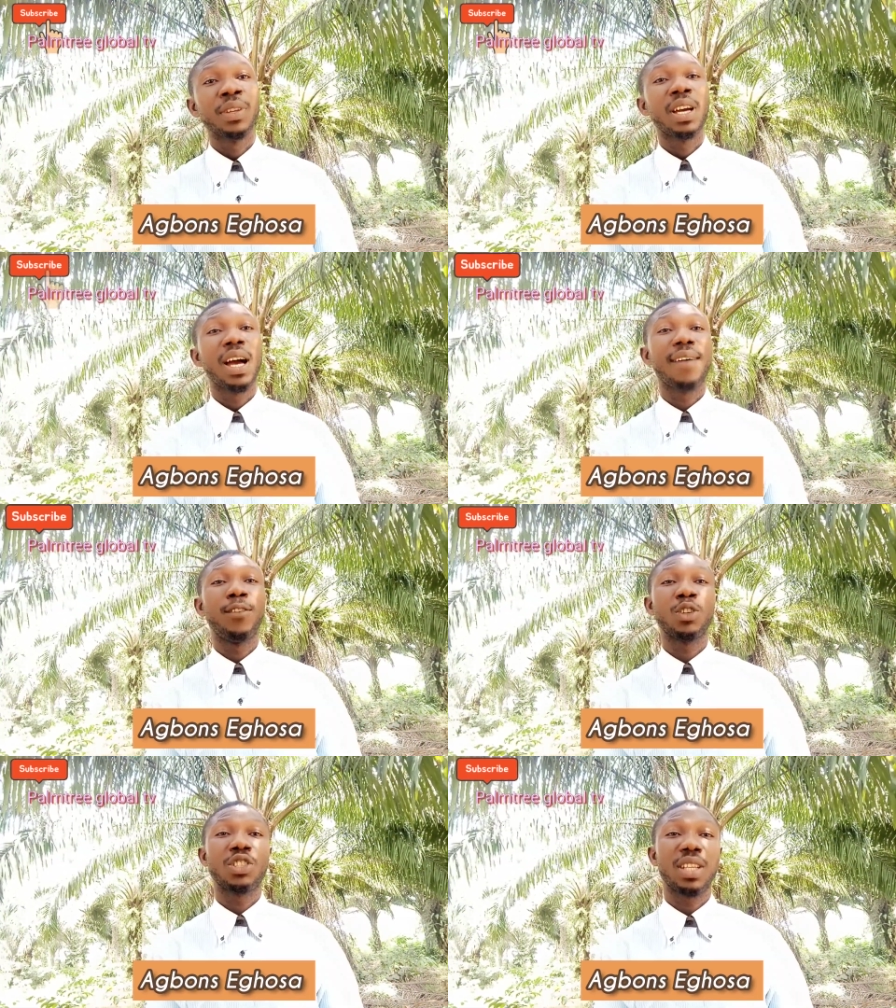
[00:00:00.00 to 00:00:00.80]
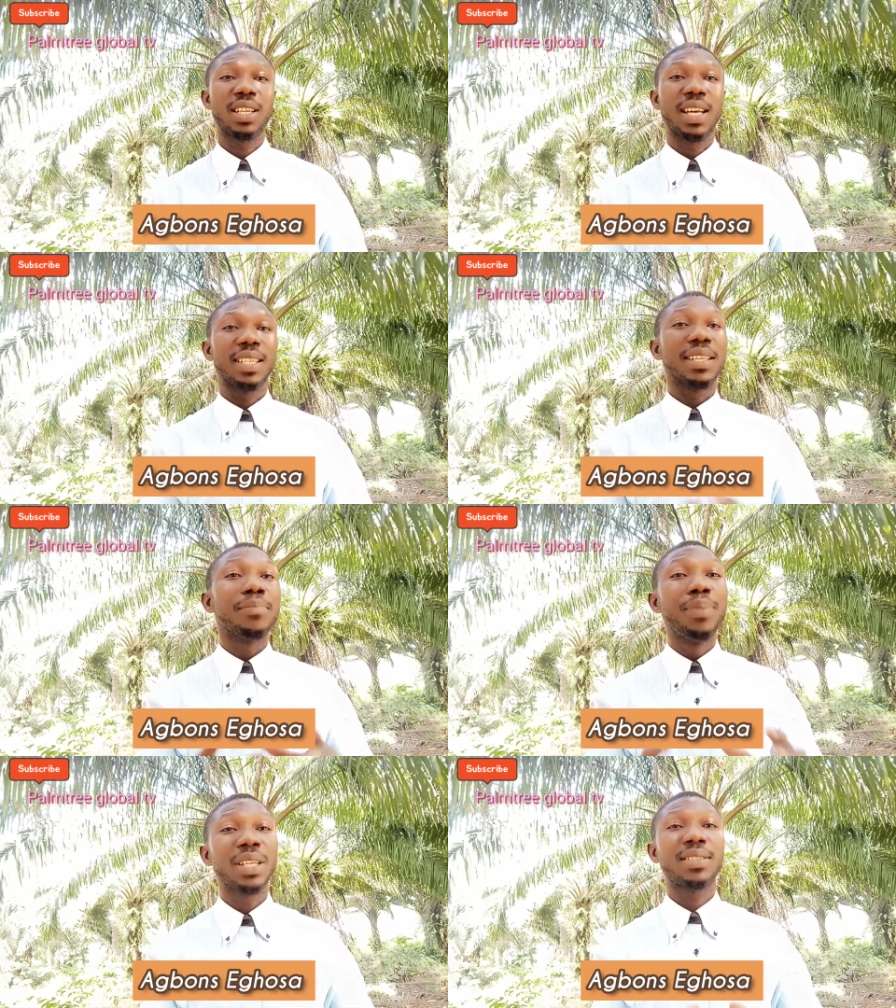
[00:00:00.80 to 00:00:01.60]
I've understand that the
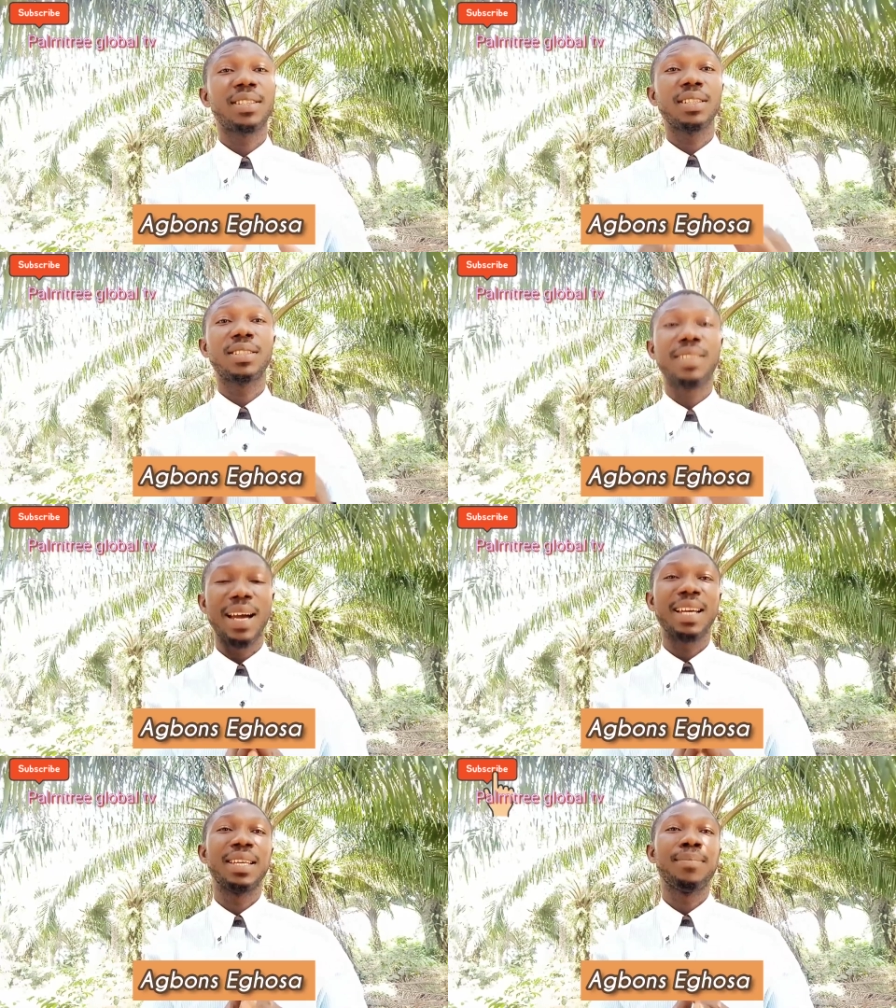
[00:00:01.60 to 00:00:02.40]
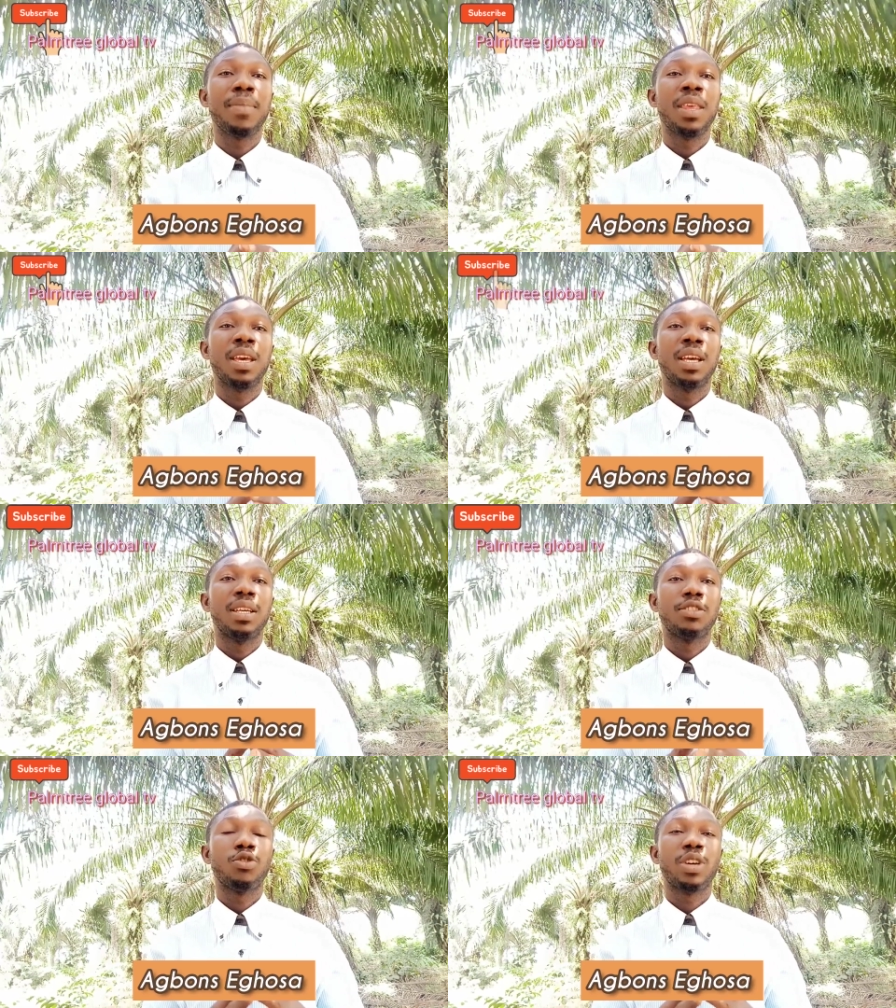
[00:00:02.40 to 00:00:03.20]
best time
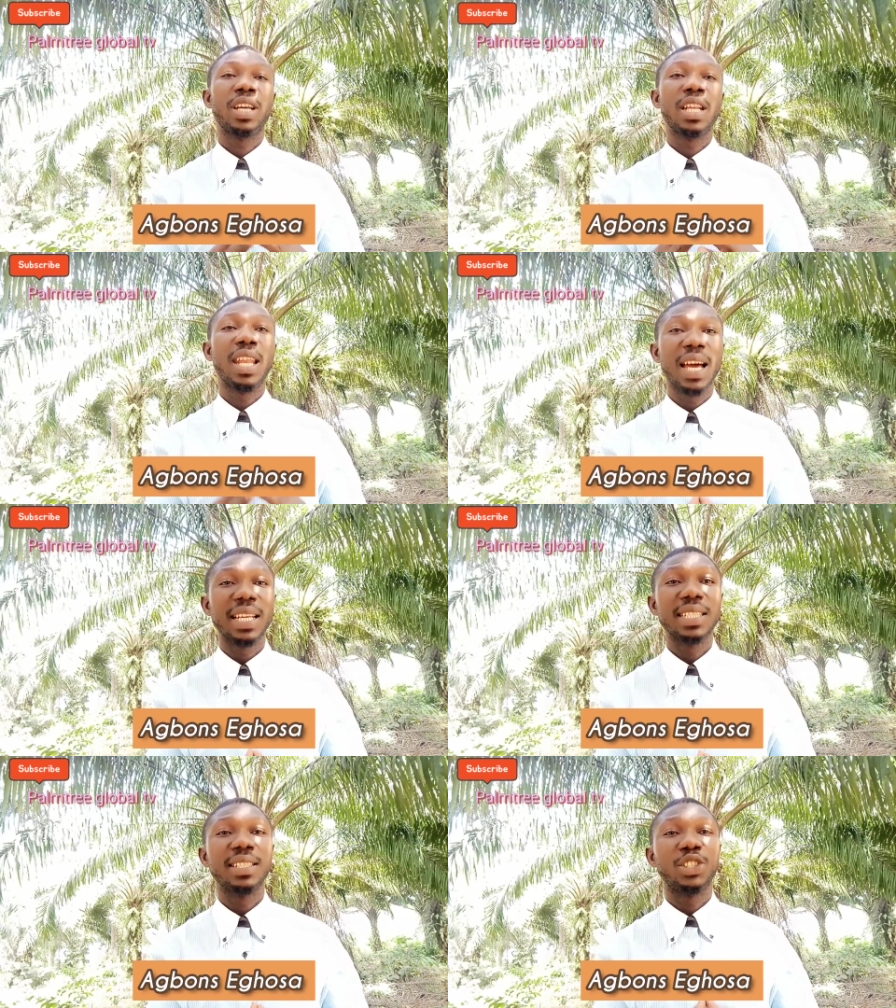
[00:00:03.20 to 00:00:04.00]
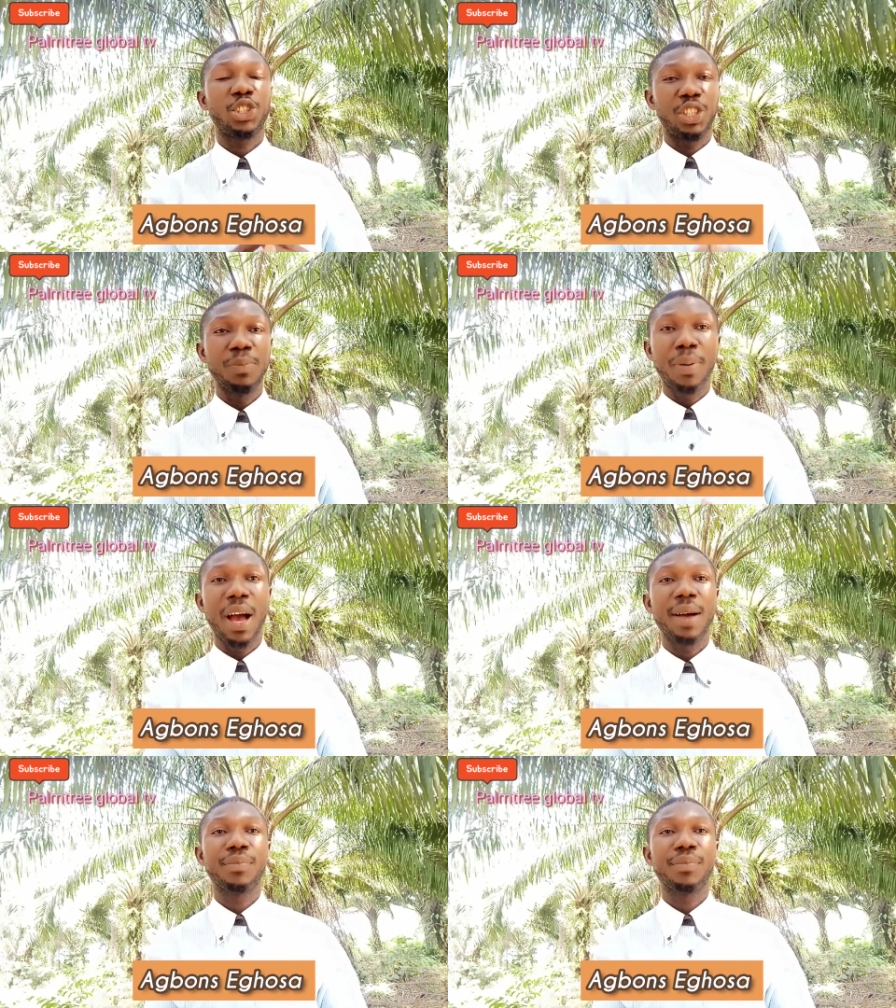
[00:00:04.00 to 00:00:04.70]
to get a land cheaper